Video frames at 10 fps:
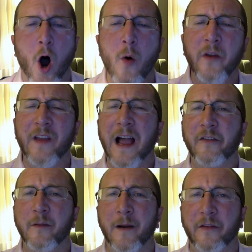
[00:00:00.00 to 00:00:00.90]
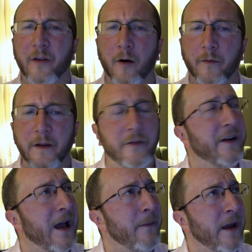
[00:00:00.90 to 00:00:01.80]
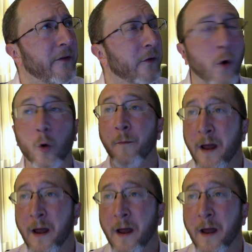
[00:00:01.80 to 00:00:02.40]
"Always ask myself, is it MS or